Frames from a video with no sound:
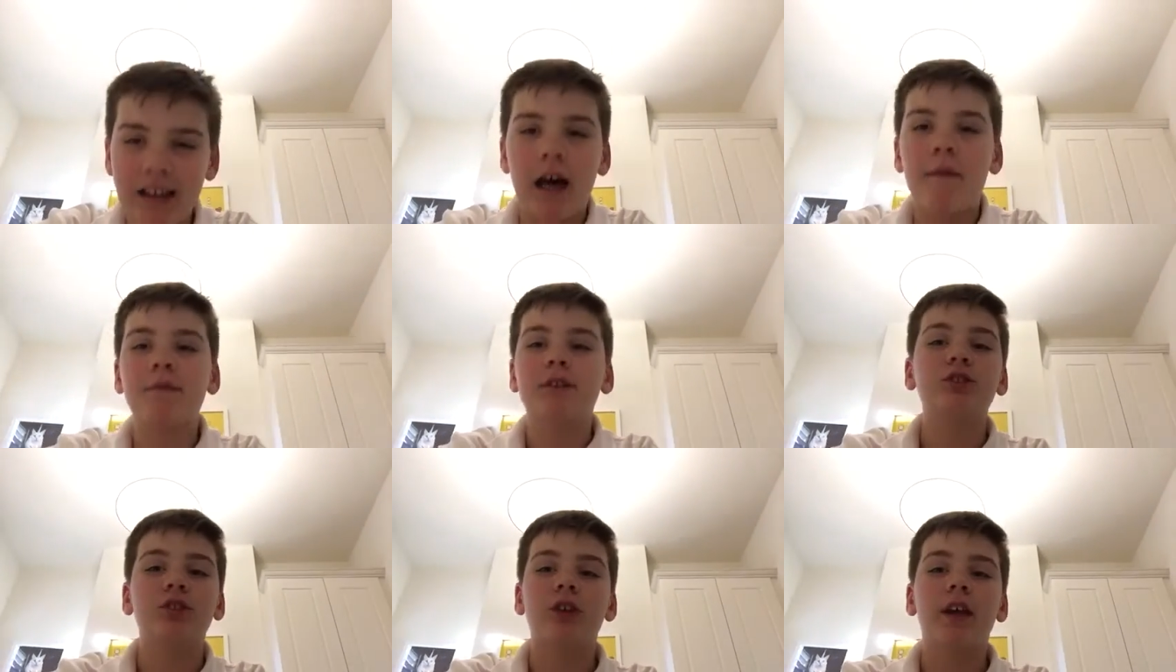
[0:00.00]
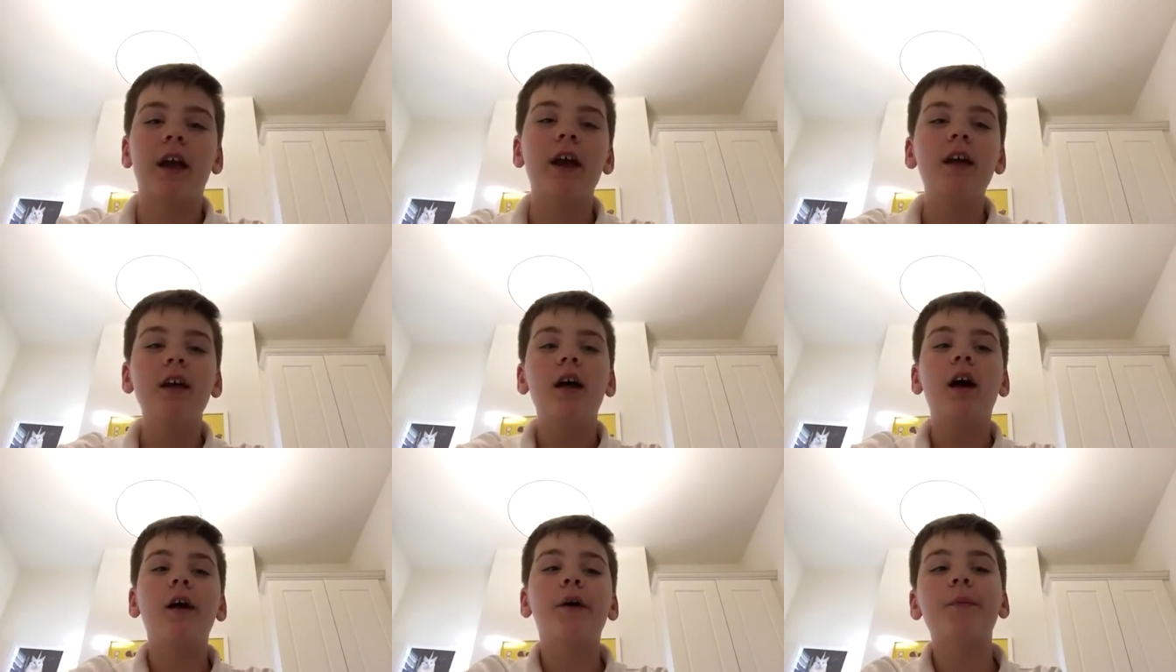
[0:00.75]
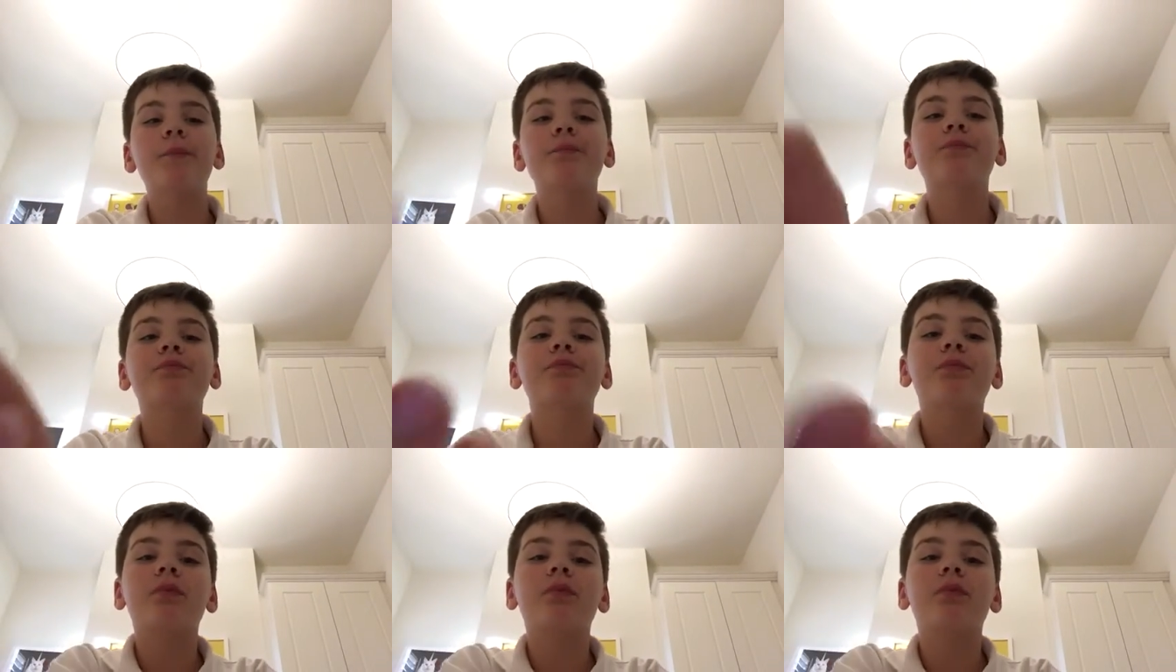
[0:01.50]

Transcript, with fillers: No, I'm just joking. Um,